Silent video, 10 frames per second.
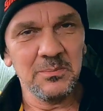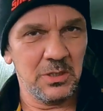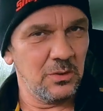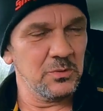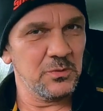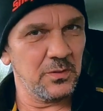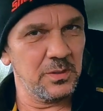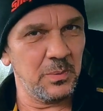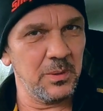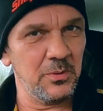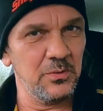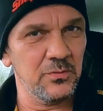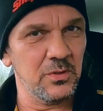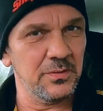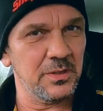but you'll always find the people
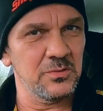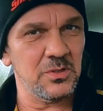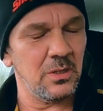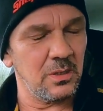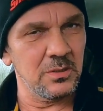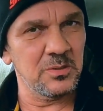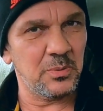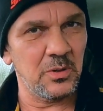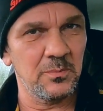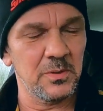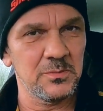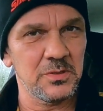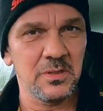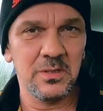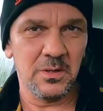who've got those odd
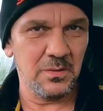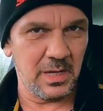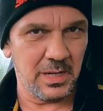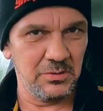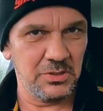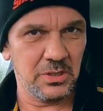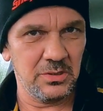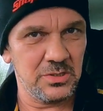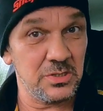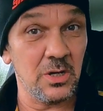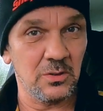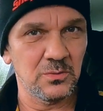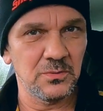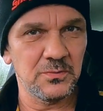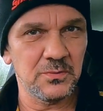problems that no garage can
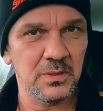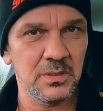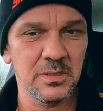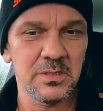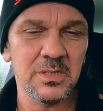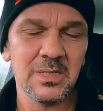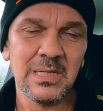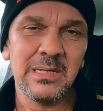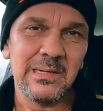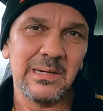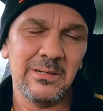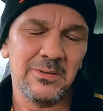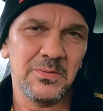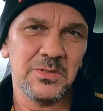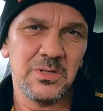solve, and a
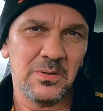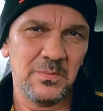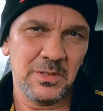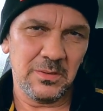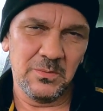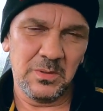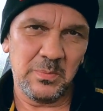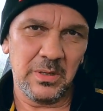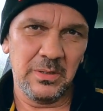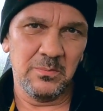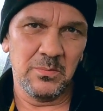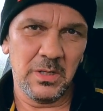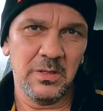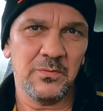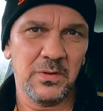lot of the time they don't want to pay the
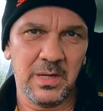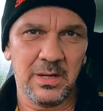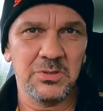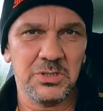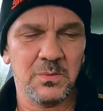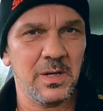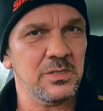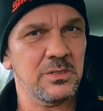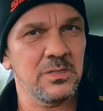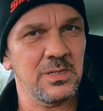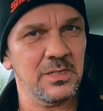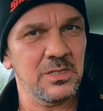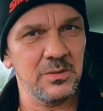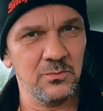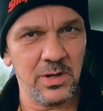money for the garage to
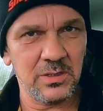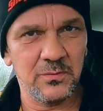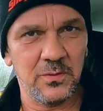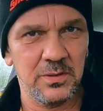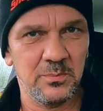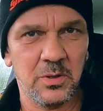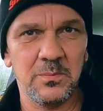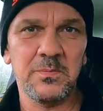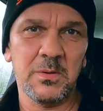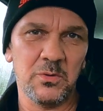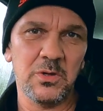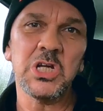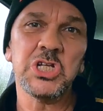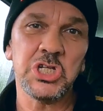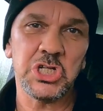actually rectify the problem. They want
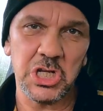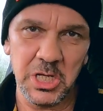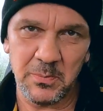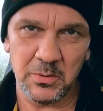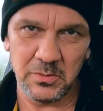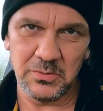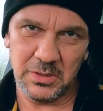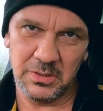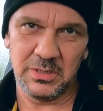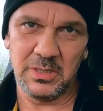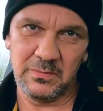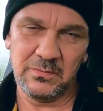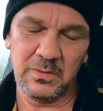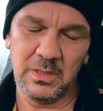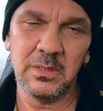a cheaper alternative.
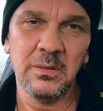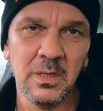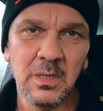Yeah,